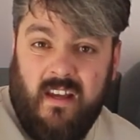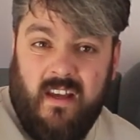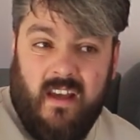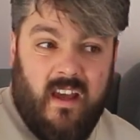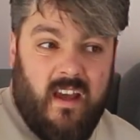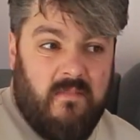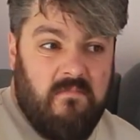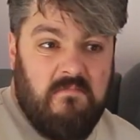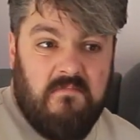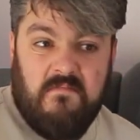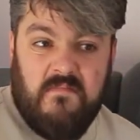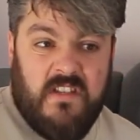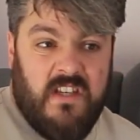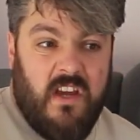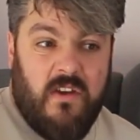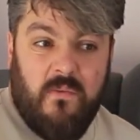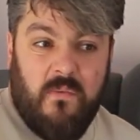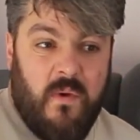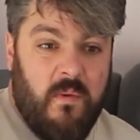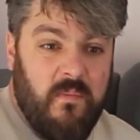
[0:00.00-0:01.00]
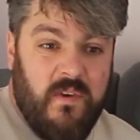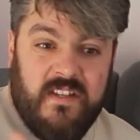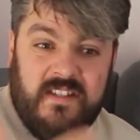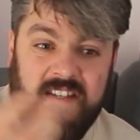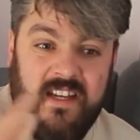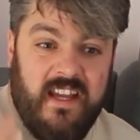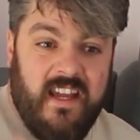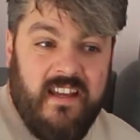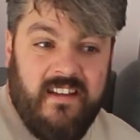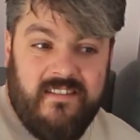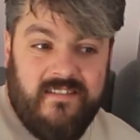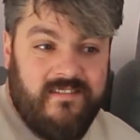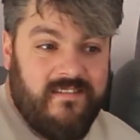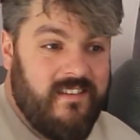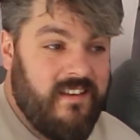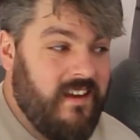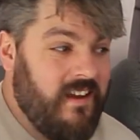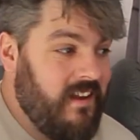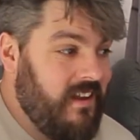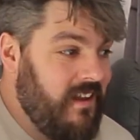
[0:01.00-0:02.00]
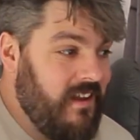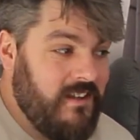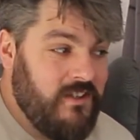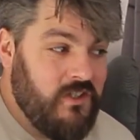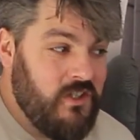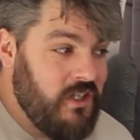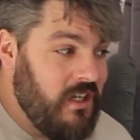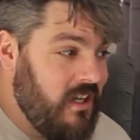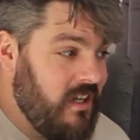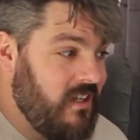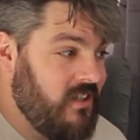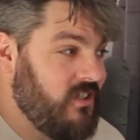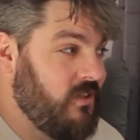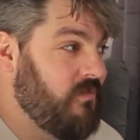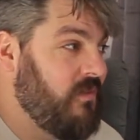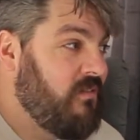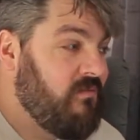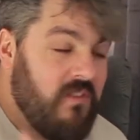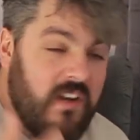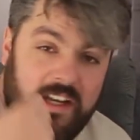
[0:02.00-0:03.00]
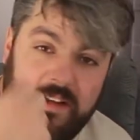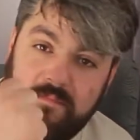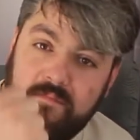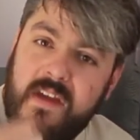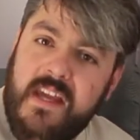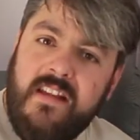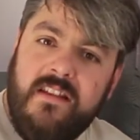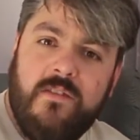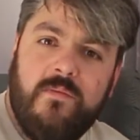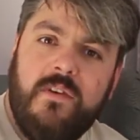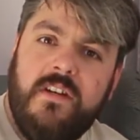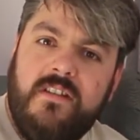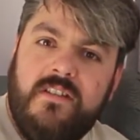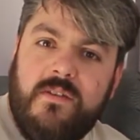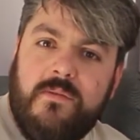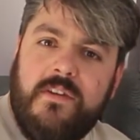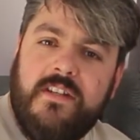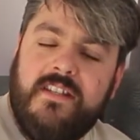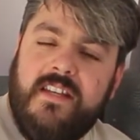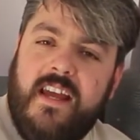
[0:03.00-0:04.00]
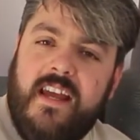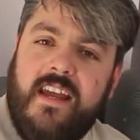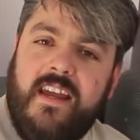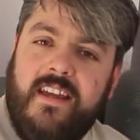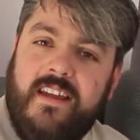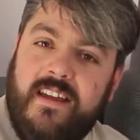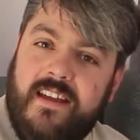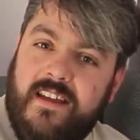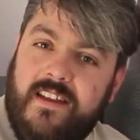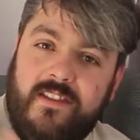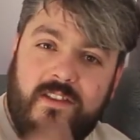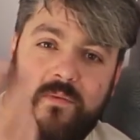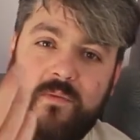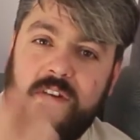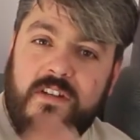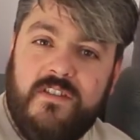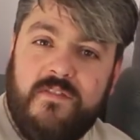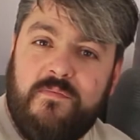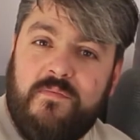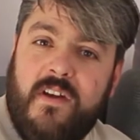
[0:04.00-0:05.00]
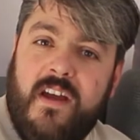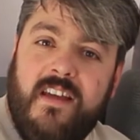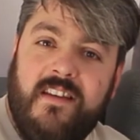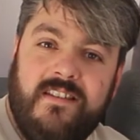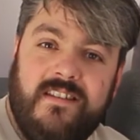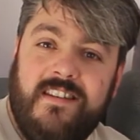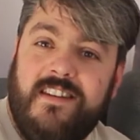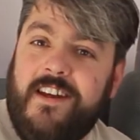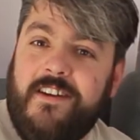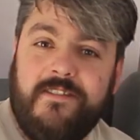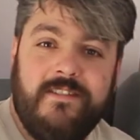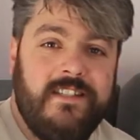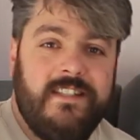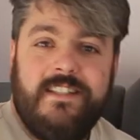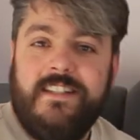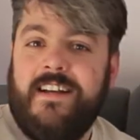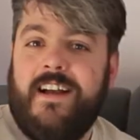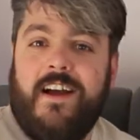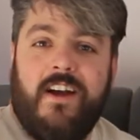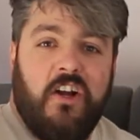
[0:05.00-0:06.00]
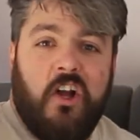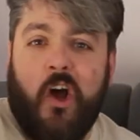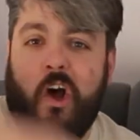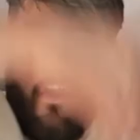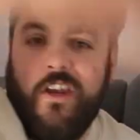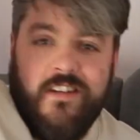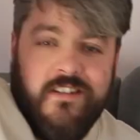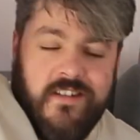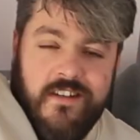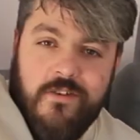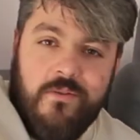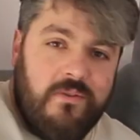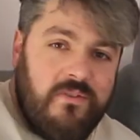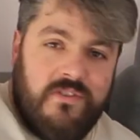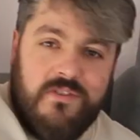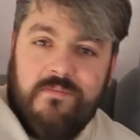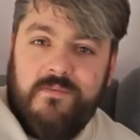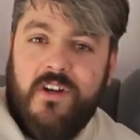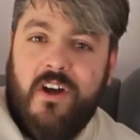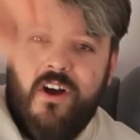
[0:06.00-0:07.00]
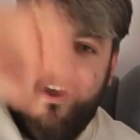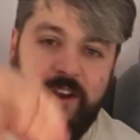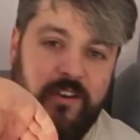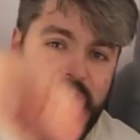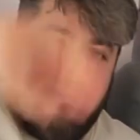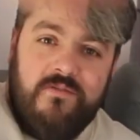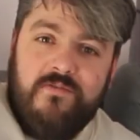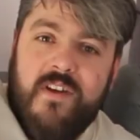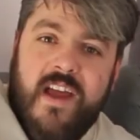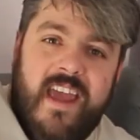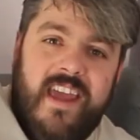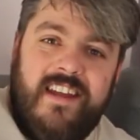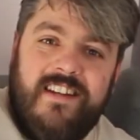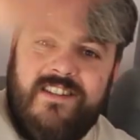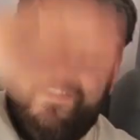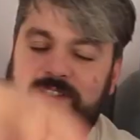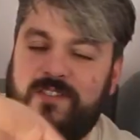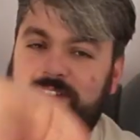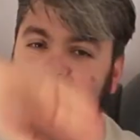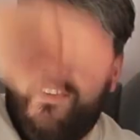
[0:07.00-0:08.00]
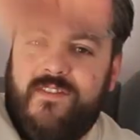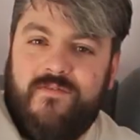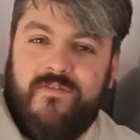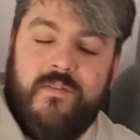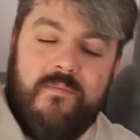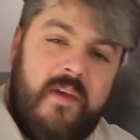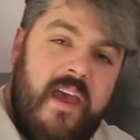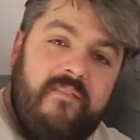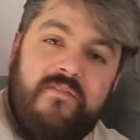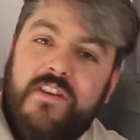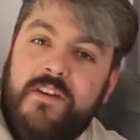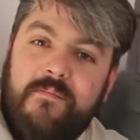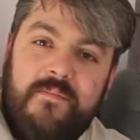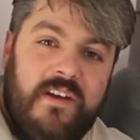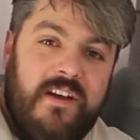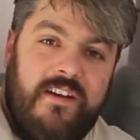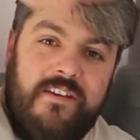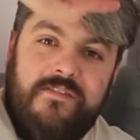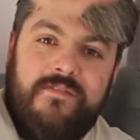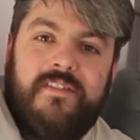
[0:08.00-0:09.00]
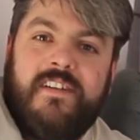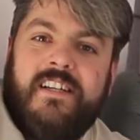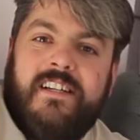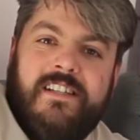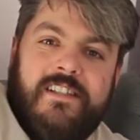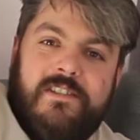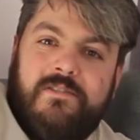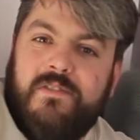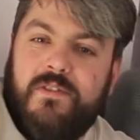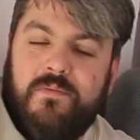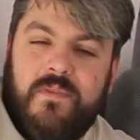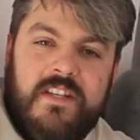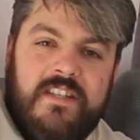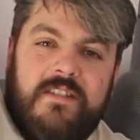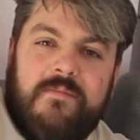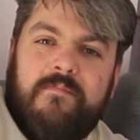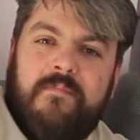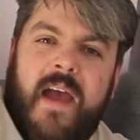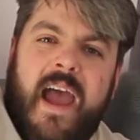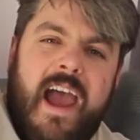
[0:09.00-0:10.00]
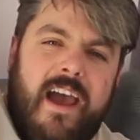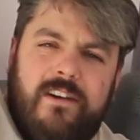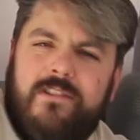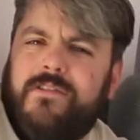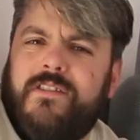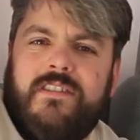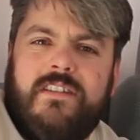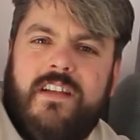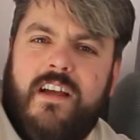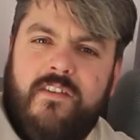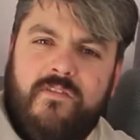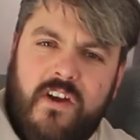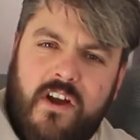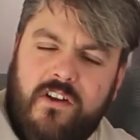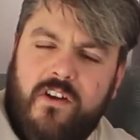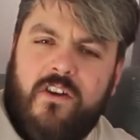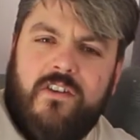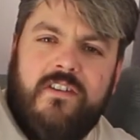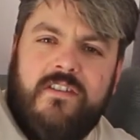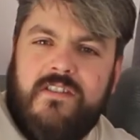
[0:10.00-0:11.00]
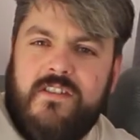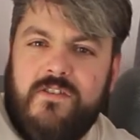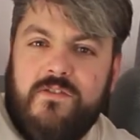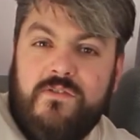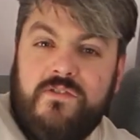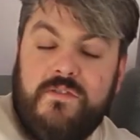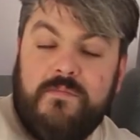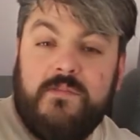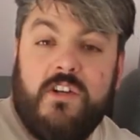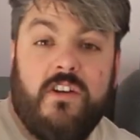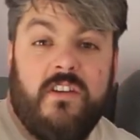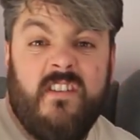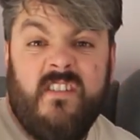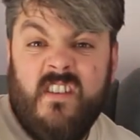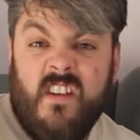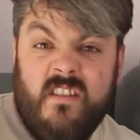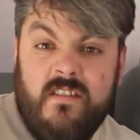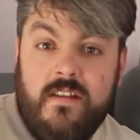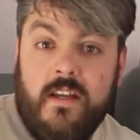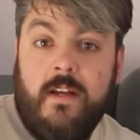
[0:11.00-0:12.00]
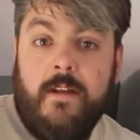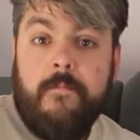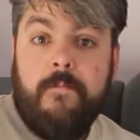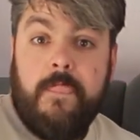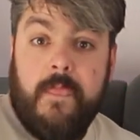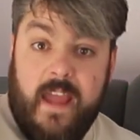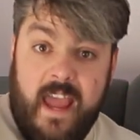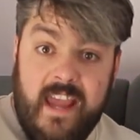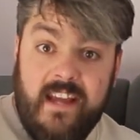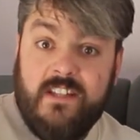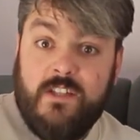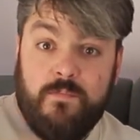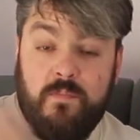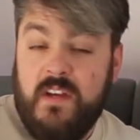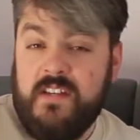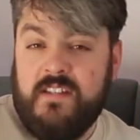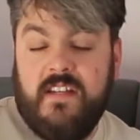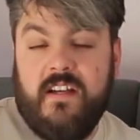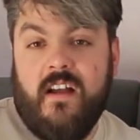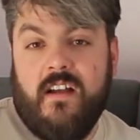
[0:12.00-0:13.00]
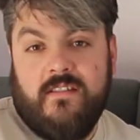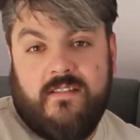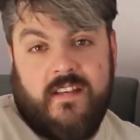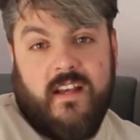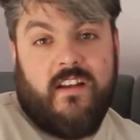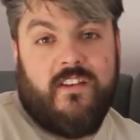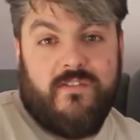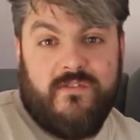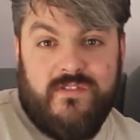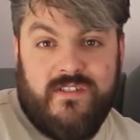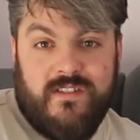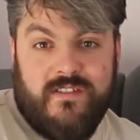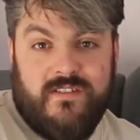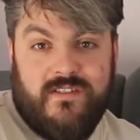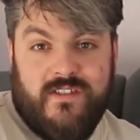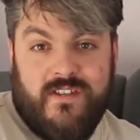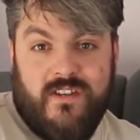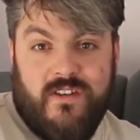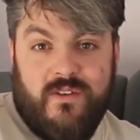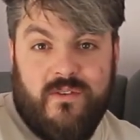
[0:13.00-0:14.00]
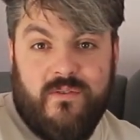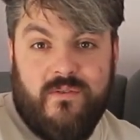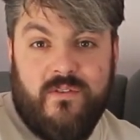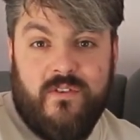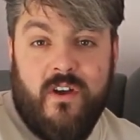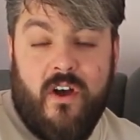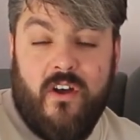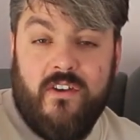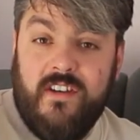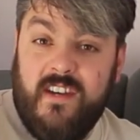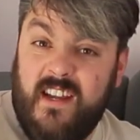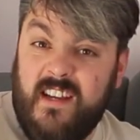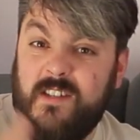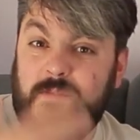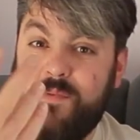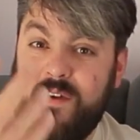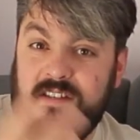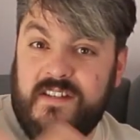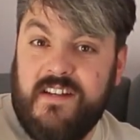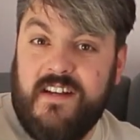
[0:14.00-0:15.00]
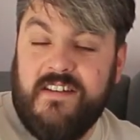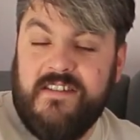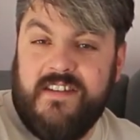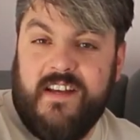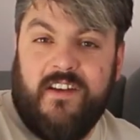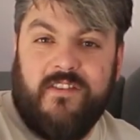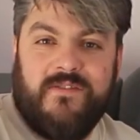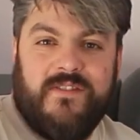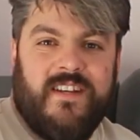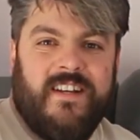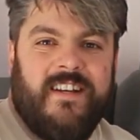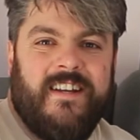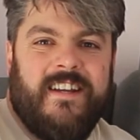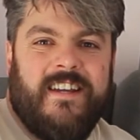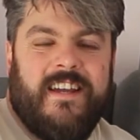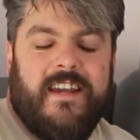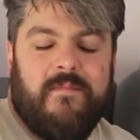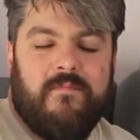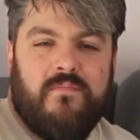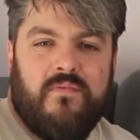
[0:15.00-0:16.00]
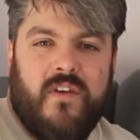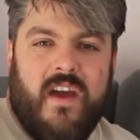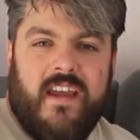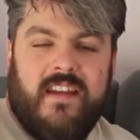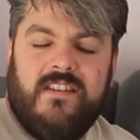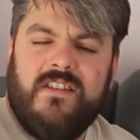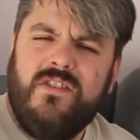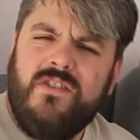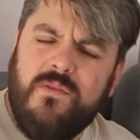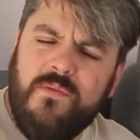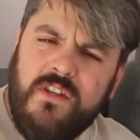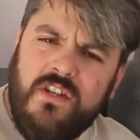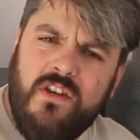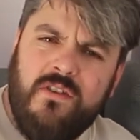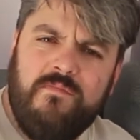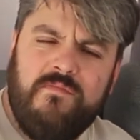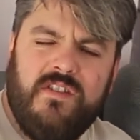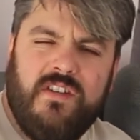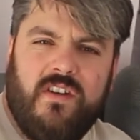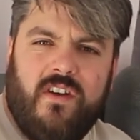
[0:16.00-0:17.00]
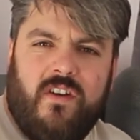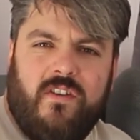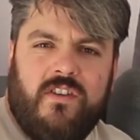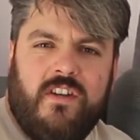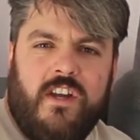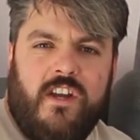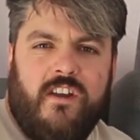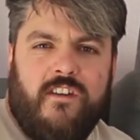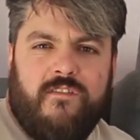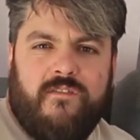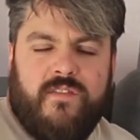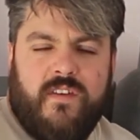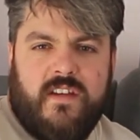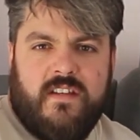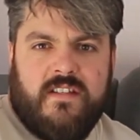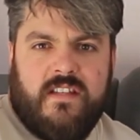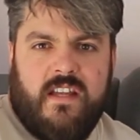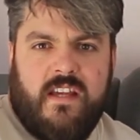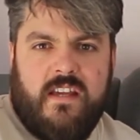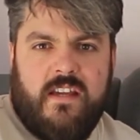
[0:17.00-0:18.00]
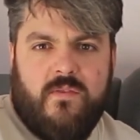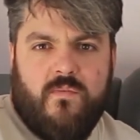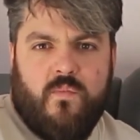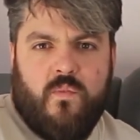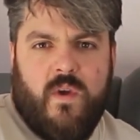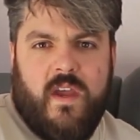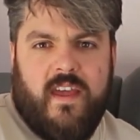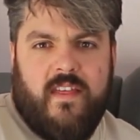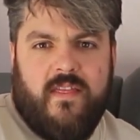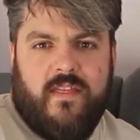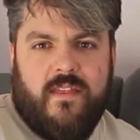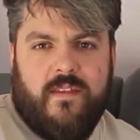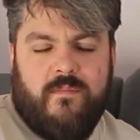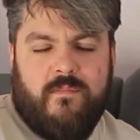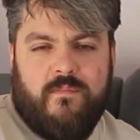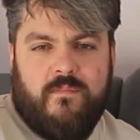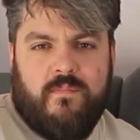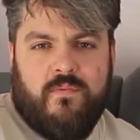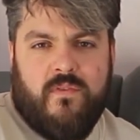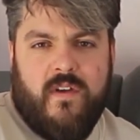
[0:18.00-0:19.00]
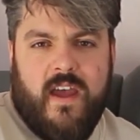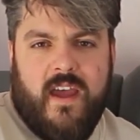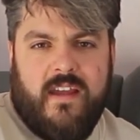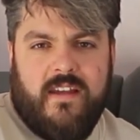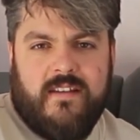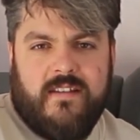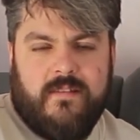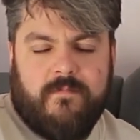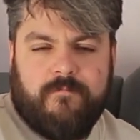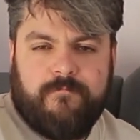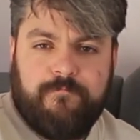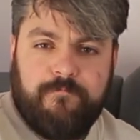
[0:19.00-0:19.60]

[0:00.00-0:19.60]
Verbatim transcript: Um, so when we're singing uh, in church and we really mean the words that we're saying, uh, the words of praise, you know, our God is an awesome God who reigns from heaven above with wisdom, power, and love. Our God is an awesome God. Is us expressing ourselves to God and expressing ourselves in praise. So we come to God firstly with praise.